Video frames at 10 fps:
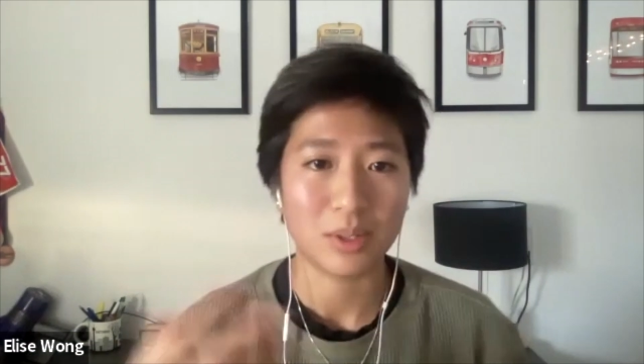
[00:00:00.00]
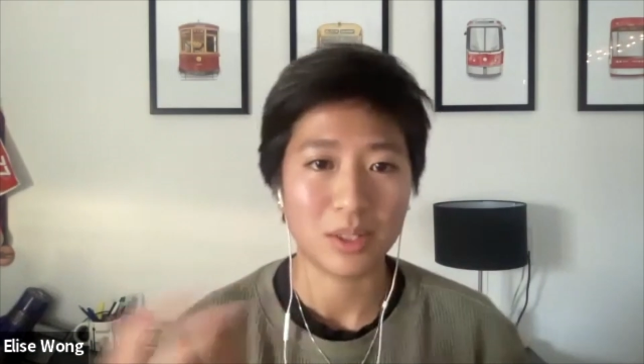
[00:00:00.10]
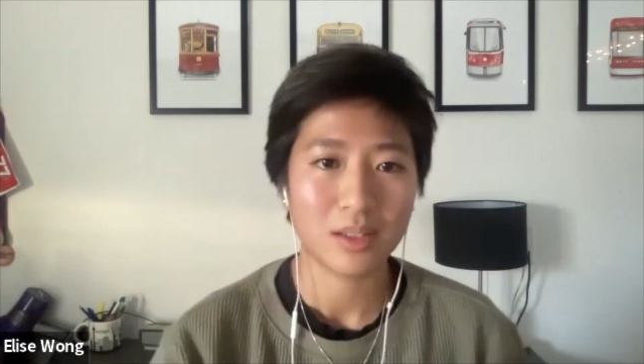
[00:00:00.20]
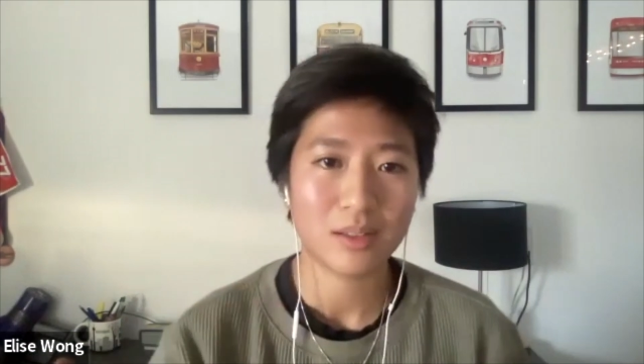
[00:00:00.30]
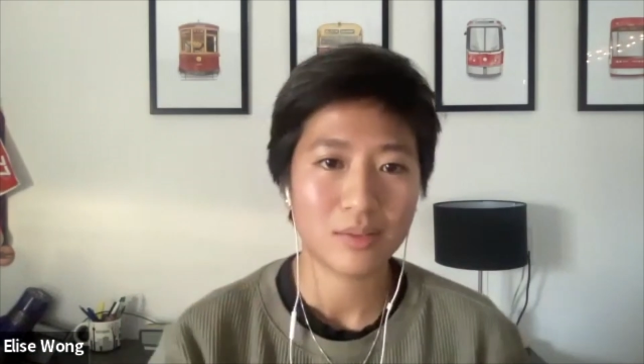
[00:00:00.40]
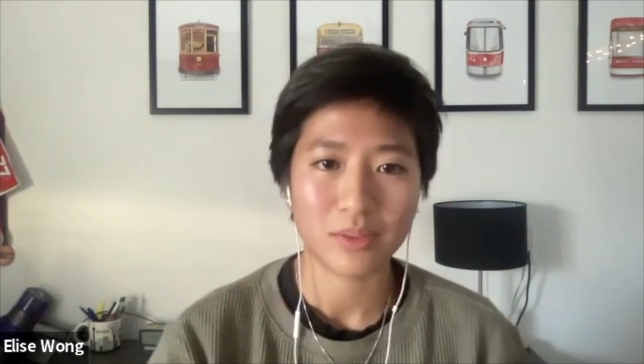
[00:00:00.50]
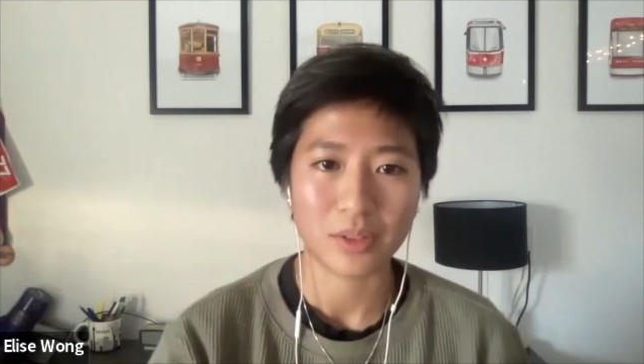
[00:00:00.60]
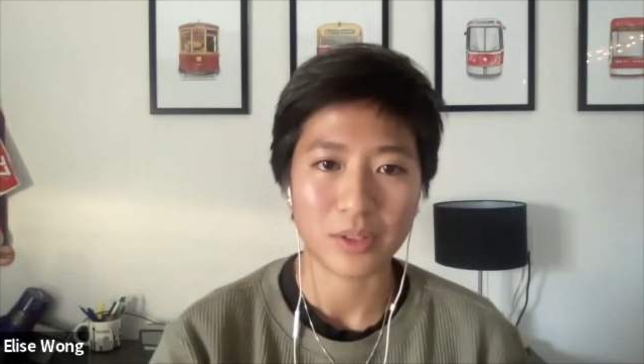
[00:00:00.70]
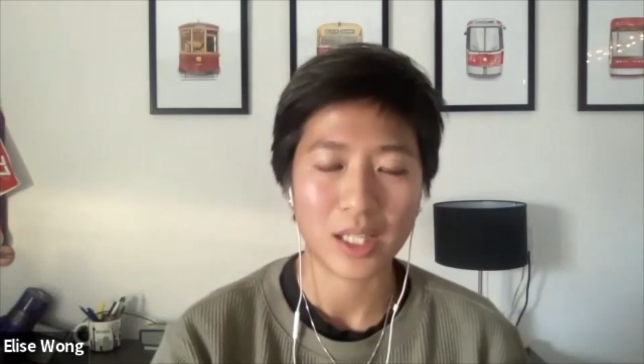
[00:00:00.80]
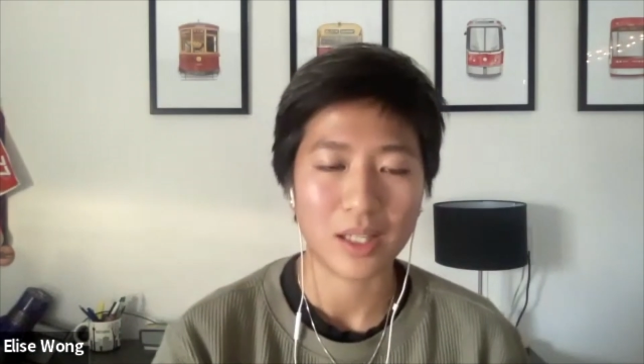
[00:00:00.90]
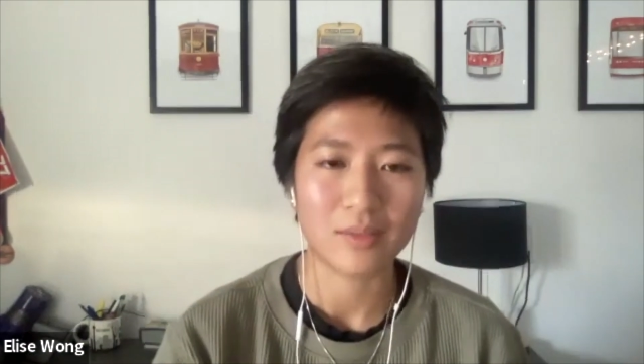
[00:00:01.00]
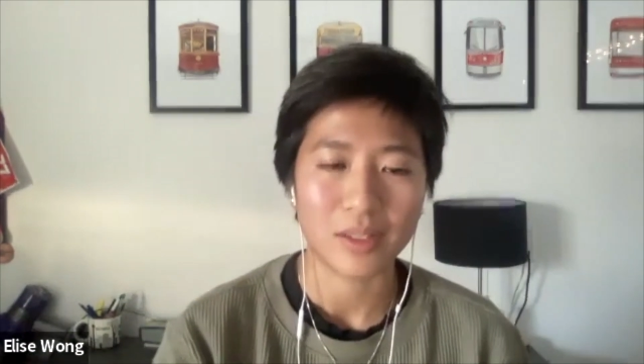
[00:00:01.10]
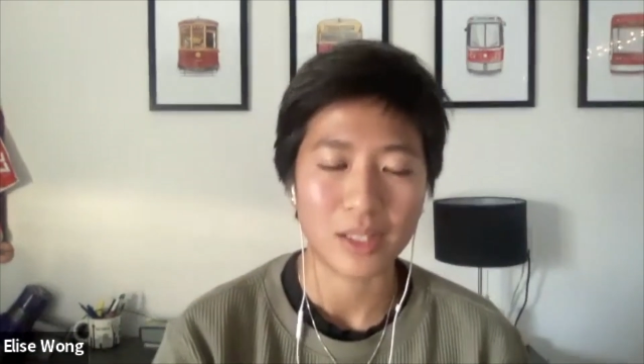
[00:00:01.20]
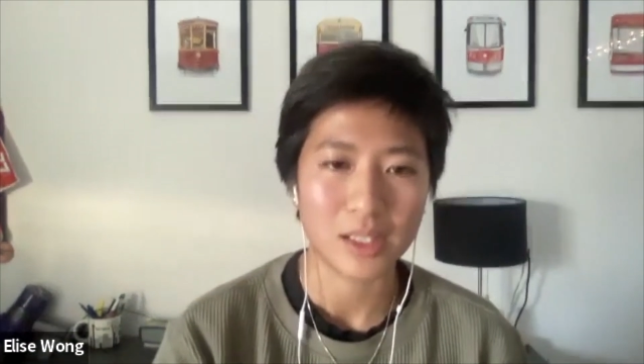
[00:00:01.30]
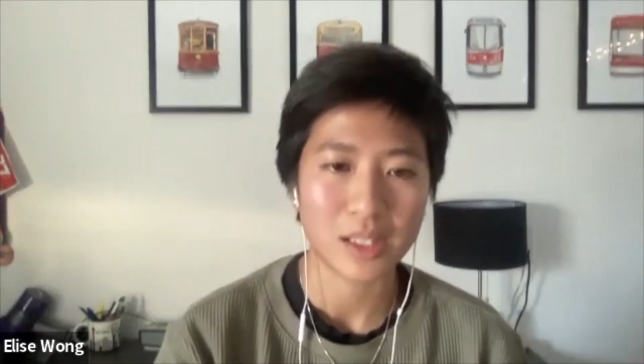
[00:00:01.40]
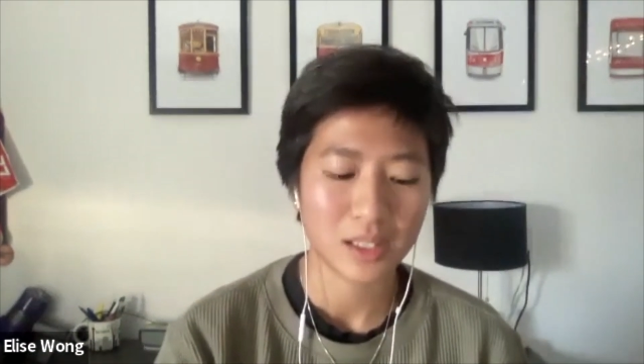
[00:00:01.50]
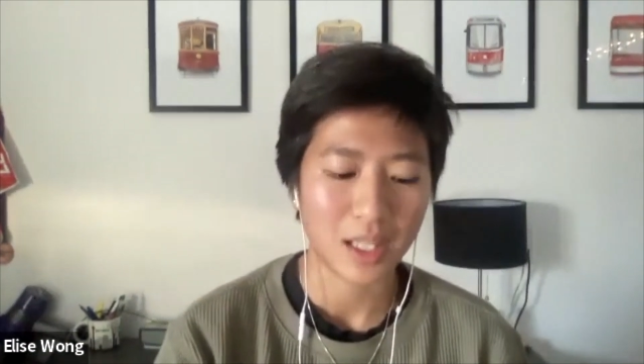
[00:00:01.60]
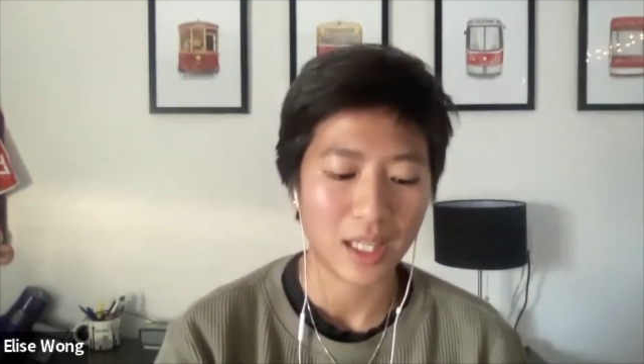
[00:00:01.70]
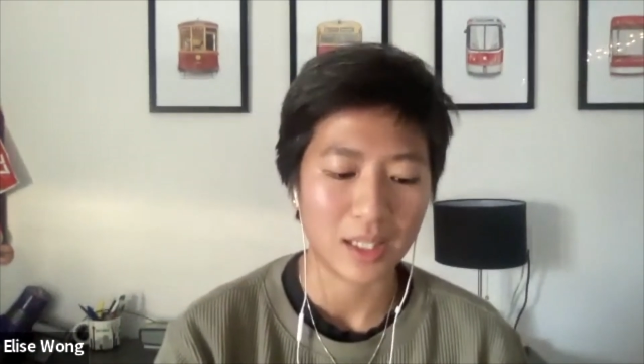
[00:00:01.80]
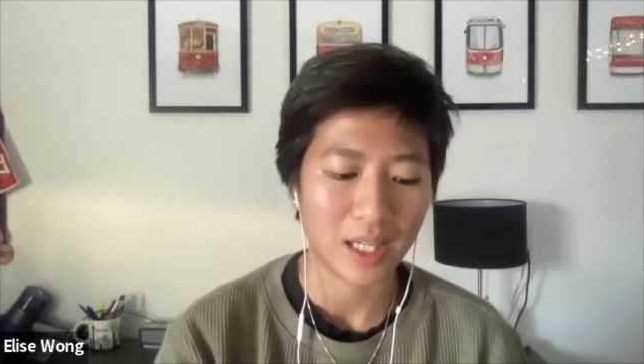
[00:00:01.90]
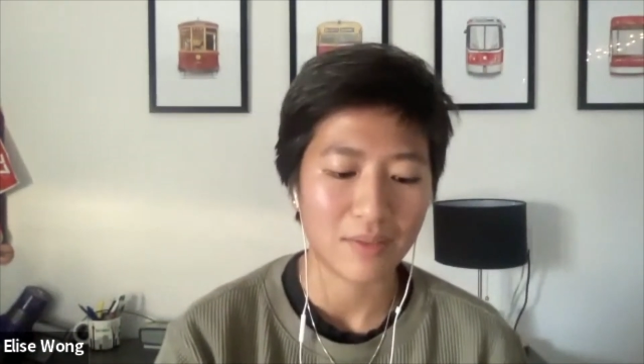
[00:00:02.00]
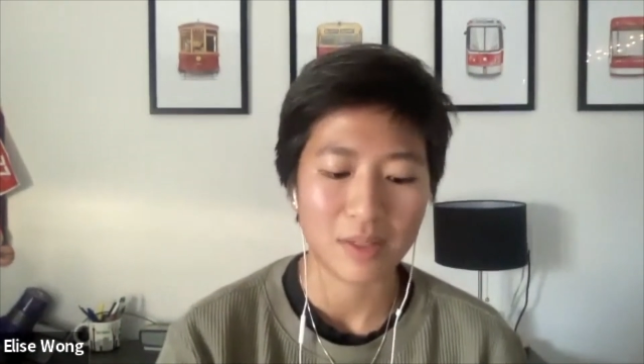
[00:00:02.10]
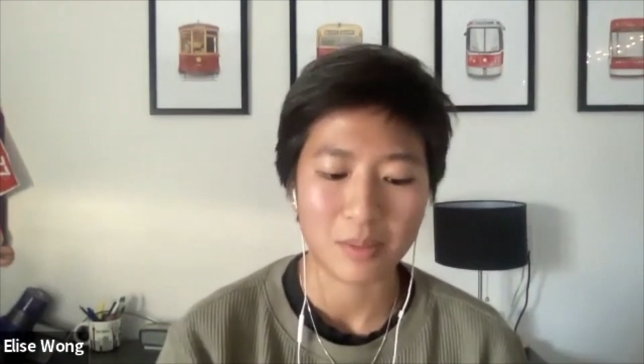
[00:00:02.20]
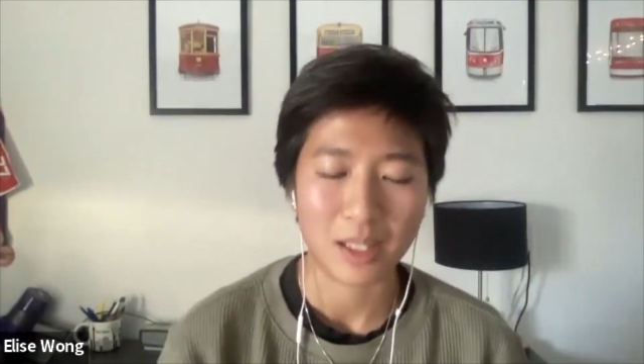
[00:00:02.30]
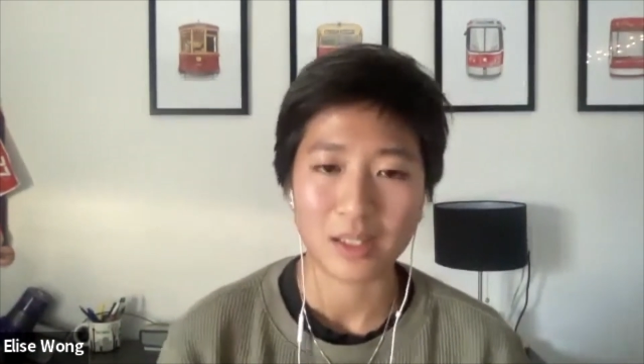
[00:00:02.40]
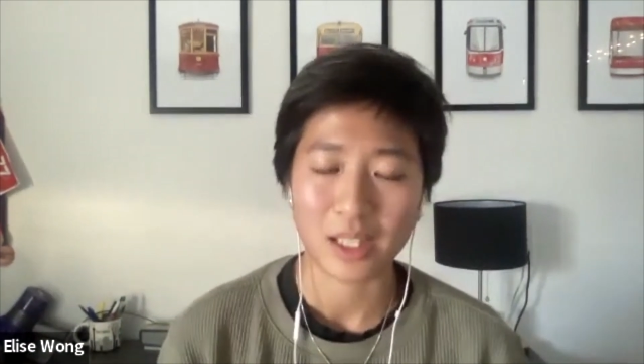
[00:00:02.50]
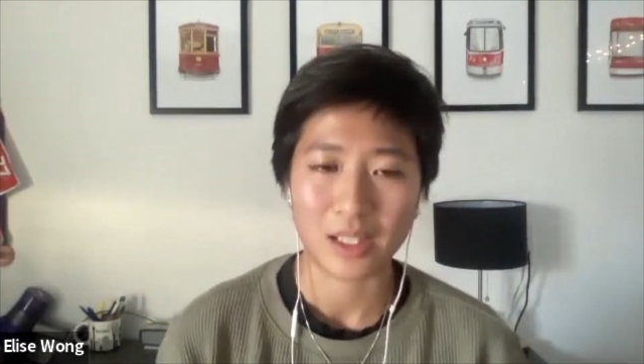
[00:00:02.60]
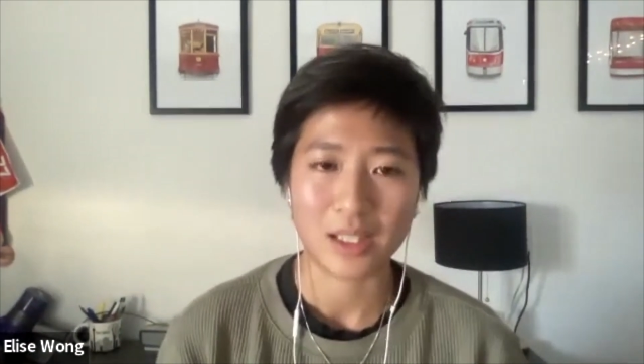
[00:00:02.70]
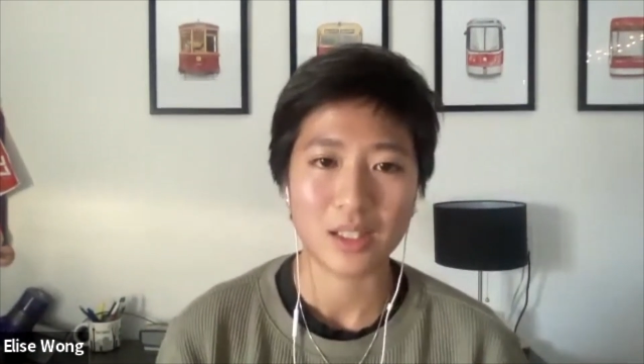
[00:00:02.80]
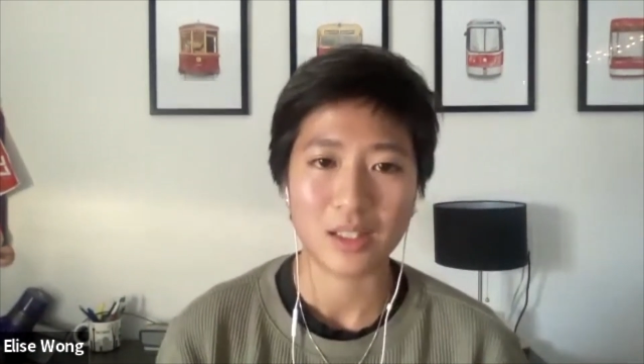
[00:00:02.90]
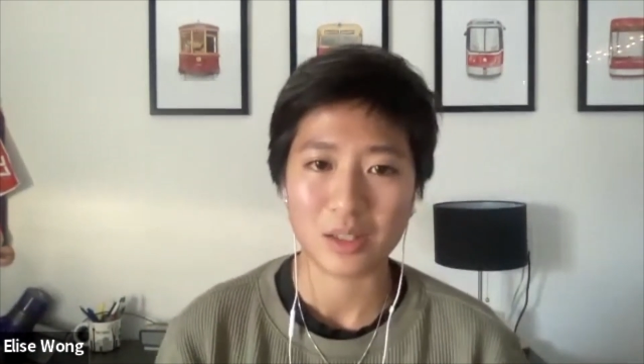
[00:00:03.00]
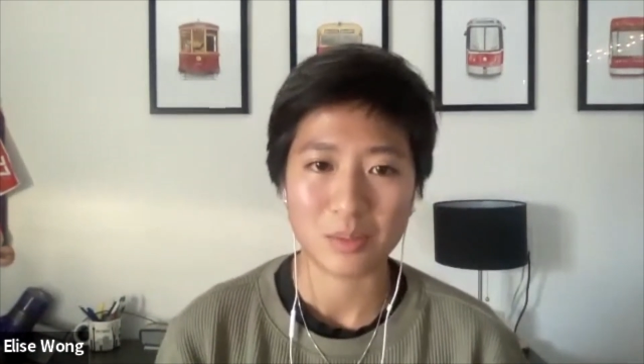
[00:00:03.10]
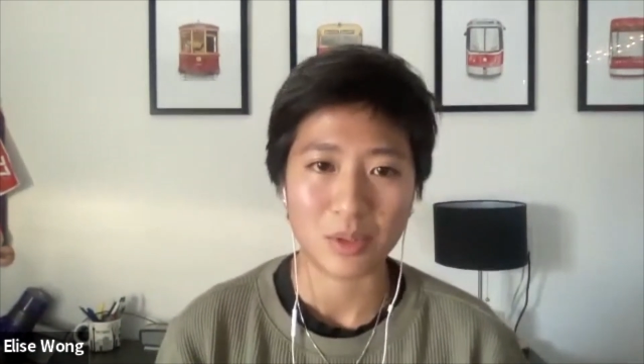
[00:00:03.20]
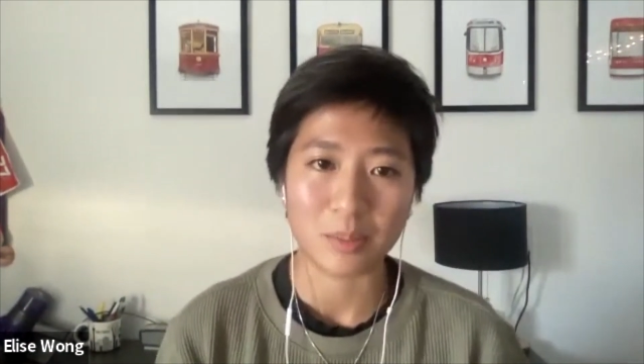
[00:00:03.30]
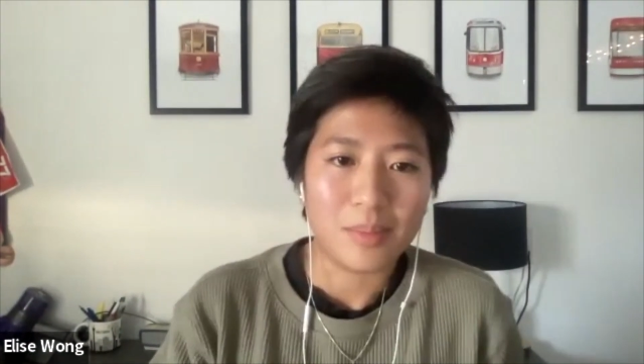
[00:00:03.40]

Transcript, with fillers: with for CAN Fund and have them allocate it to the sport,